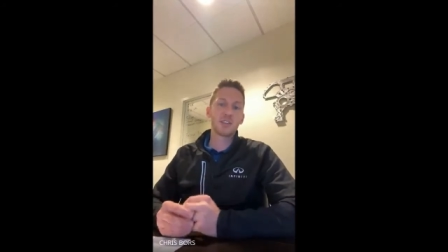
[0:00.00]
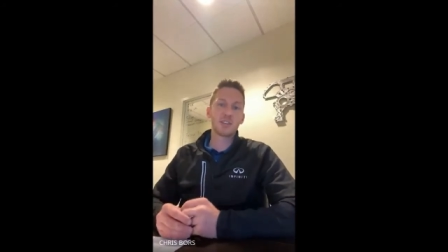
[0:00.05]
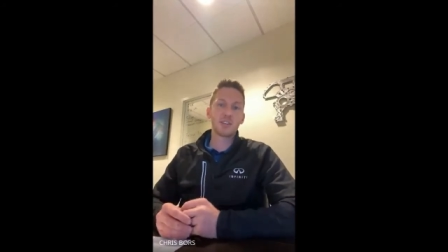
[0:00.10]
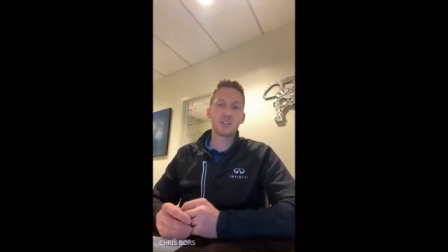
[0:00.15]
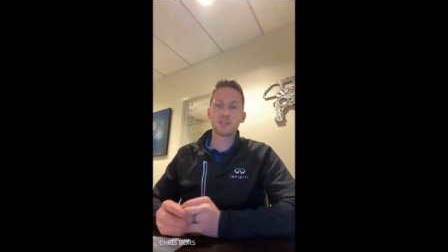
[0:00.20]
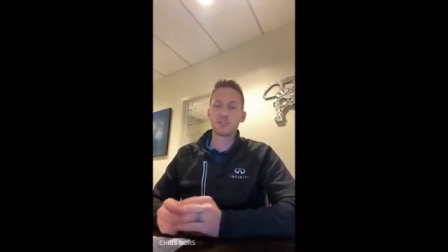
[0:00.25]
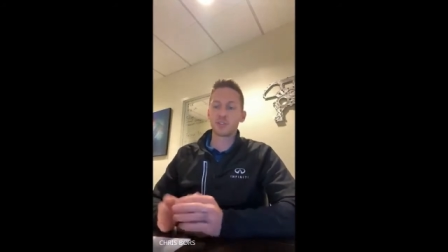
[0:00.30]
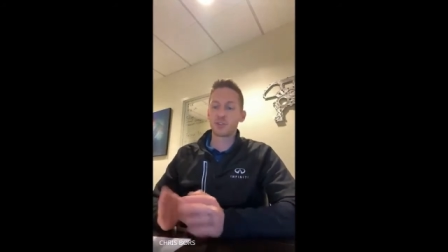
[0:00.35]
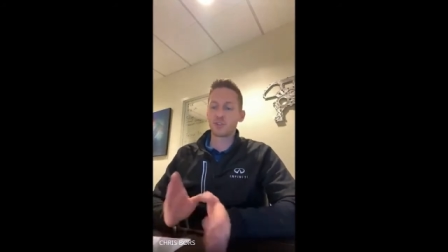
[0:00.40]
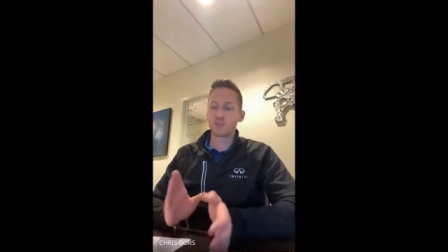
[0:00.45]

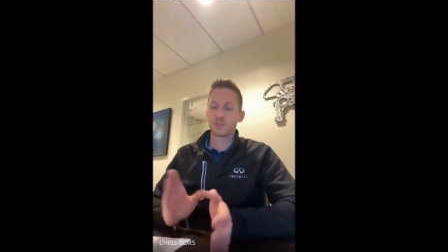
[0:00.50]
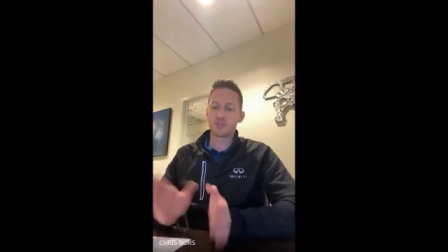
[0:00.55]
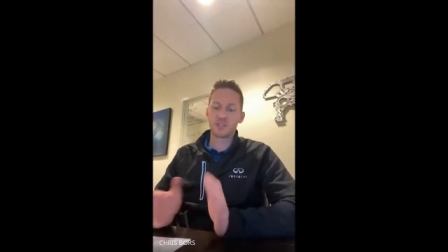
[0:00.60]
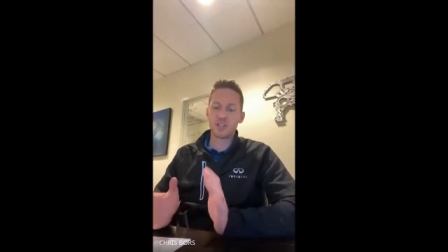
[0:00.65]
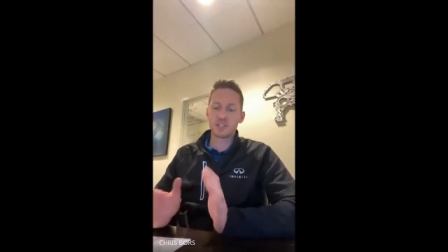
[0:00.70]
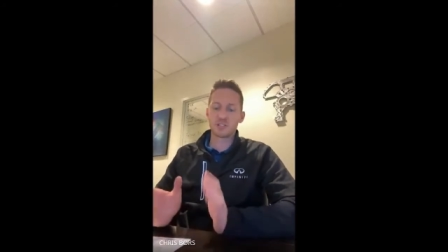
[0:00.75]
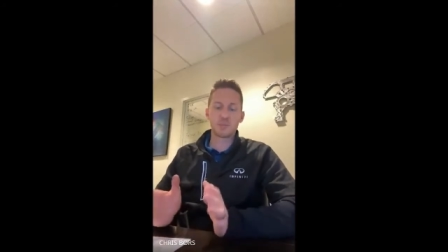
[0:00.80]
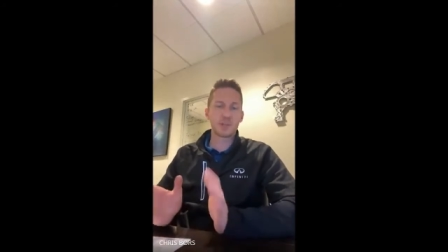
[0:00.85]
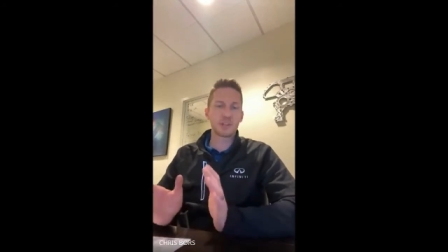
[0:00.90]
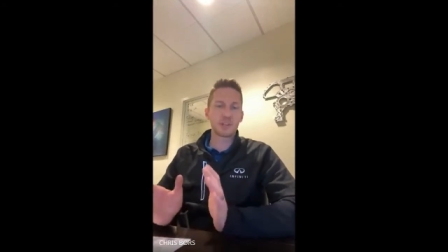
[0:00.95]
so
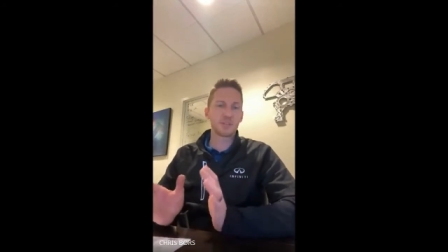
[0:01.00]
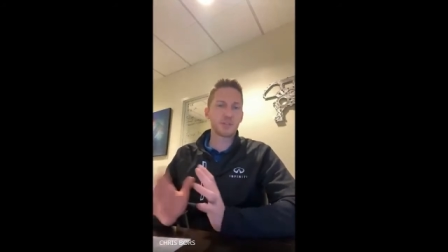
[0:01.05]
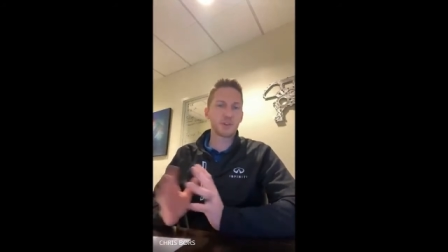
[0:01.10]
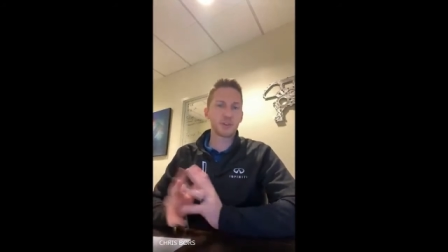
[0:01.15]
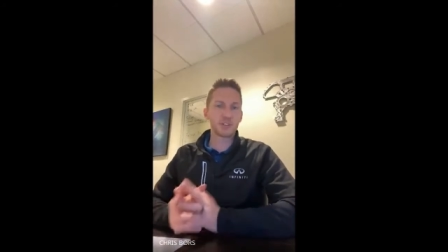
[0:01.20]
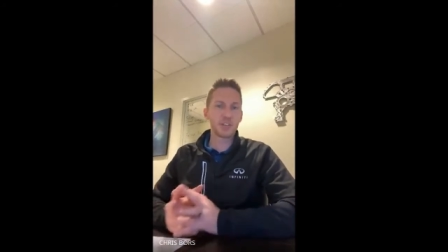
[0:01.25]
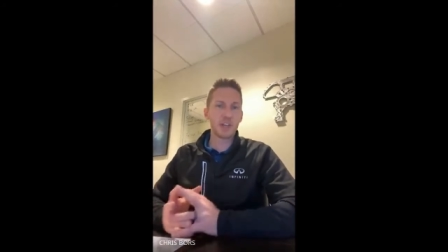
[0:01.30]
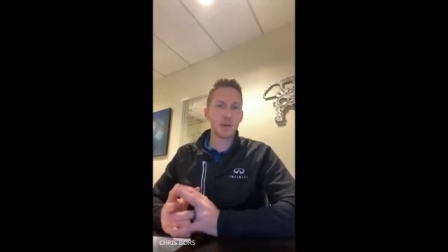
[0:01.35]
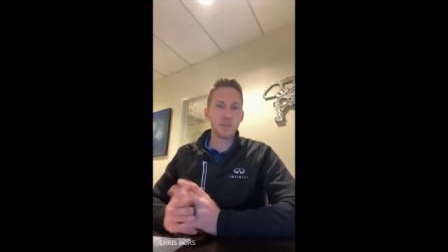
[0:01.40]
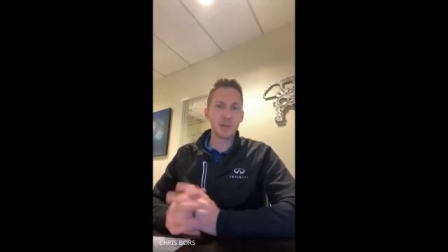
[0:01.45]
that's about the
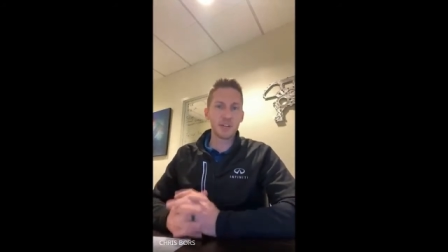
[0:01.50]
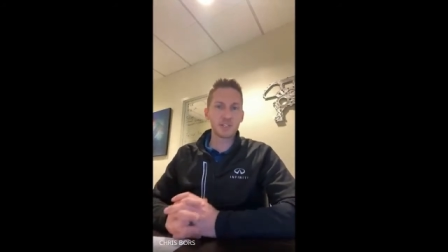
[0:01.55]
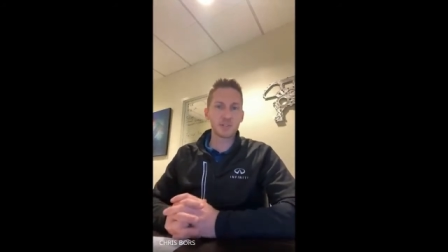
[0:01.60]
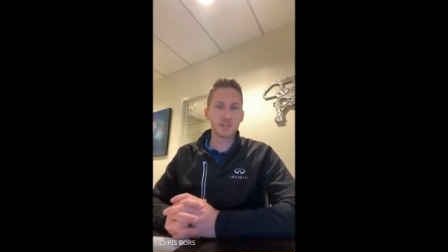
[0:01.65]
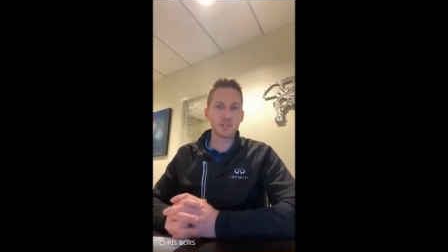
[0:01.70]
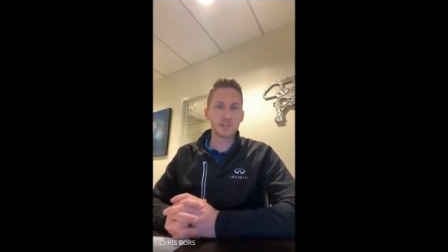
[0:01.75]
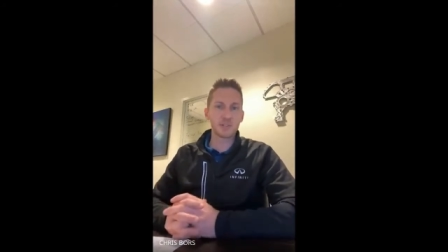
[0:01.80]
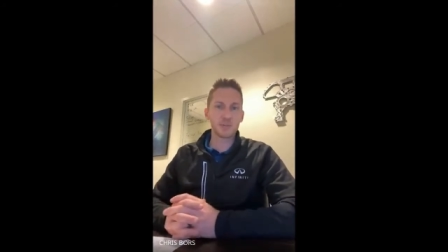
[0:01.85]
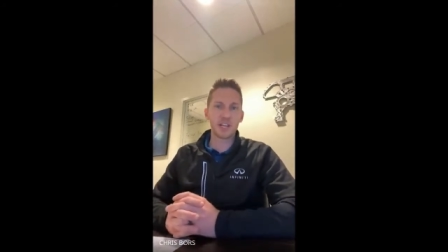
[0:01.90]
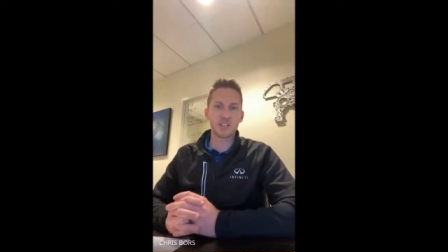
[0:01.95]
first 10 minutes of
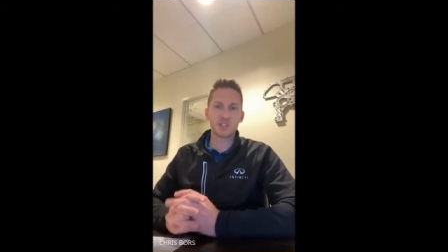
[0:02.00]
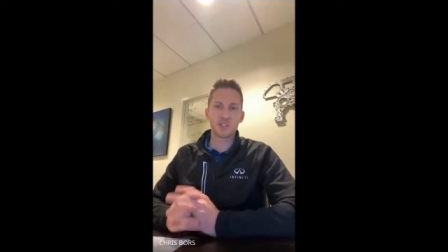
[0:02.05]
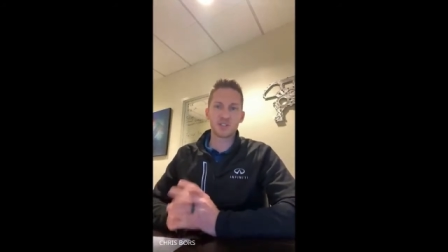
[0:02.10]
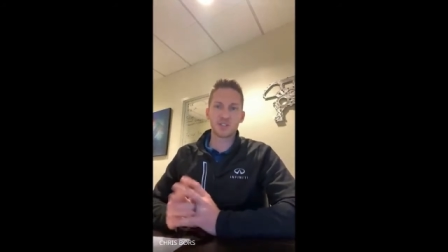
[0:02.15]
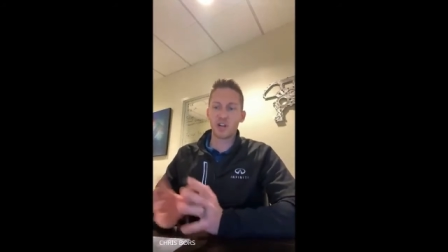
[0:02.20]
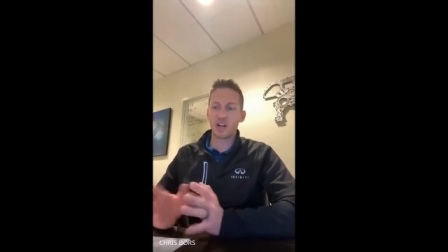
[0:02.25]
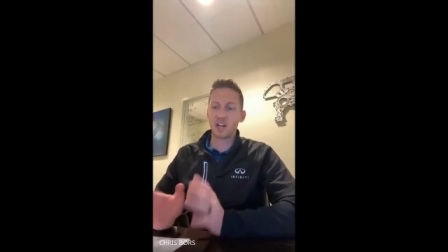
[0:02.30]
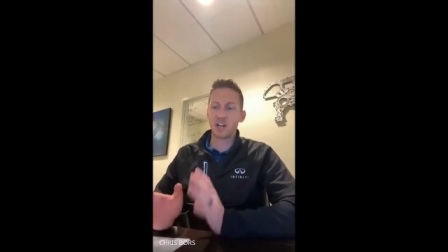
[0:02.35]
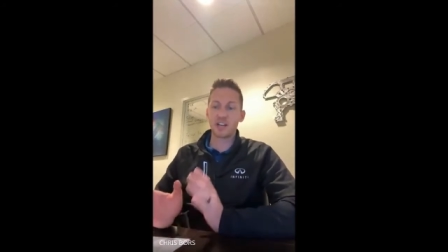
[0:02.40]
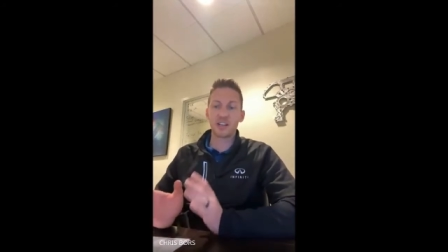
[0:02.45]
my day, is just
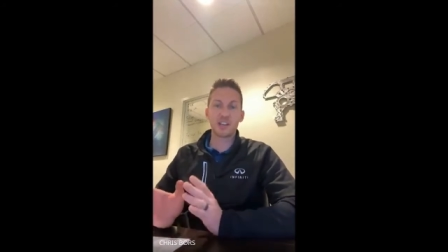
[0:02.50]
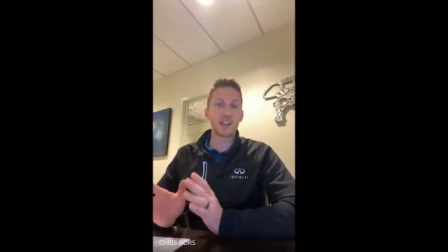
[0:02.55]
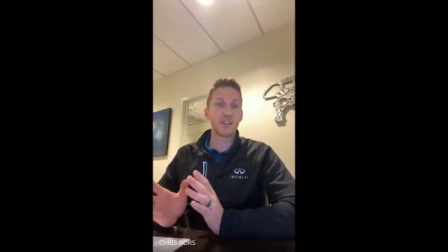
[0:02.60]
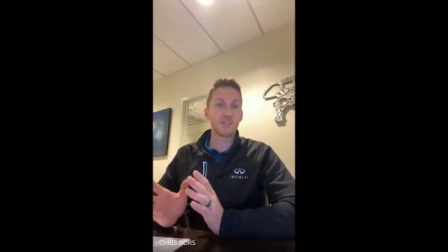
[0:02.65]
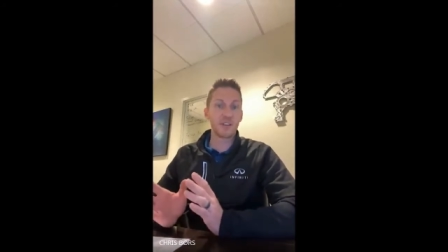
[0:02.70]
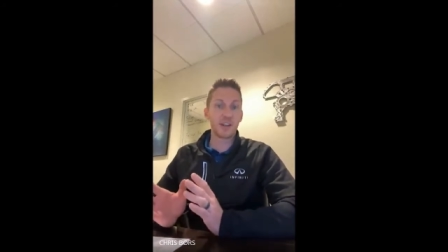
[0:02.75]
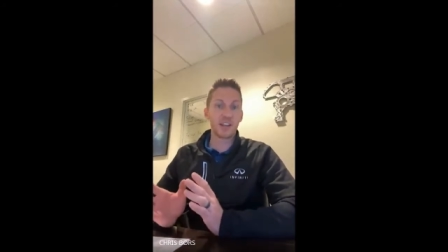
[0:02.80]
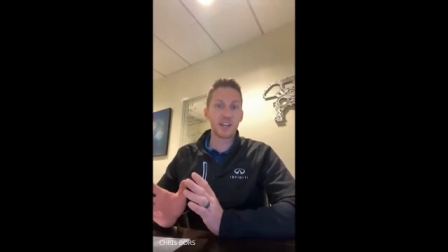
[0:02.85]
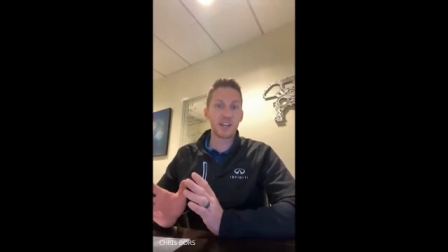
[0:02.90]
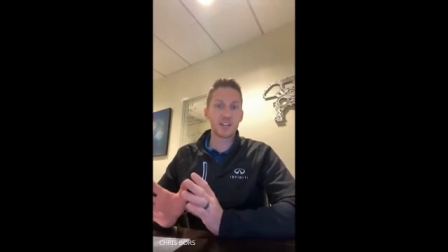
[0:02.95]
trying to
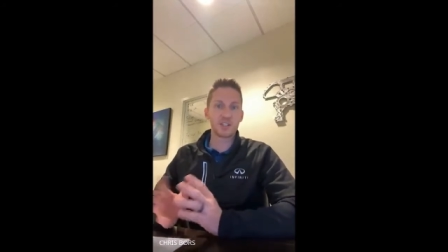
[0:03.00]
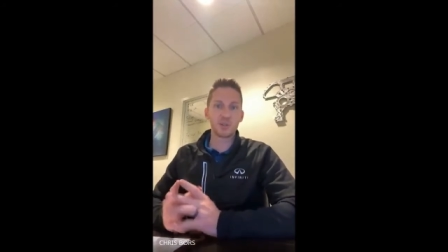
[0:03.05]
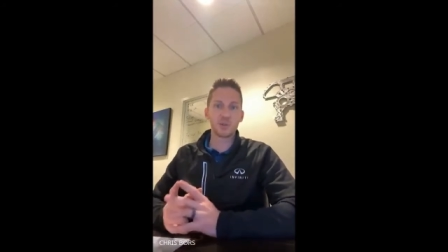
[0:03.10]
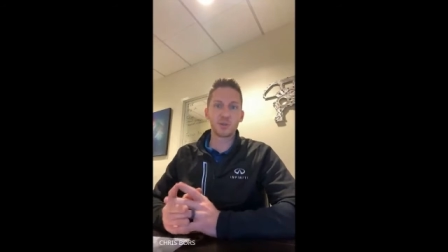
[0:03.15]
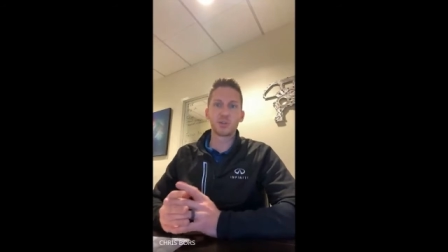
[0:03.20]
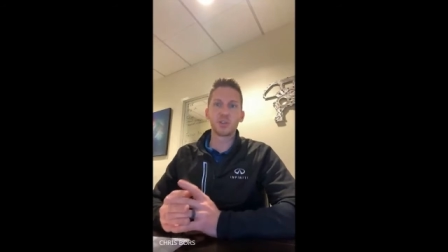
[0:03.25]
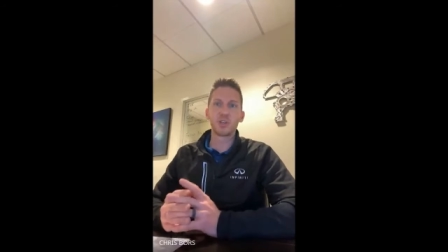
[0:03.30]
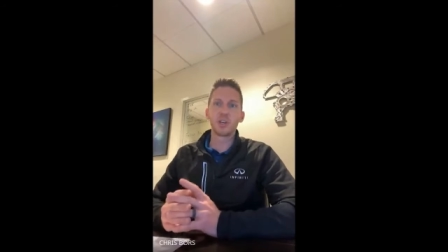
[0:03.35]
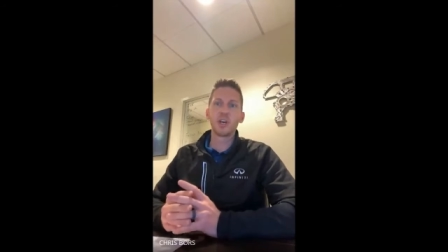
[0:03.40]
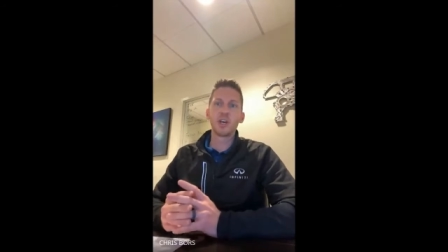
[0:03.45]
identify
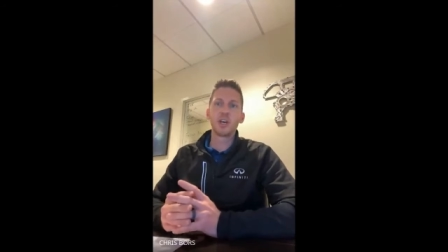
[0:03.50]
issues.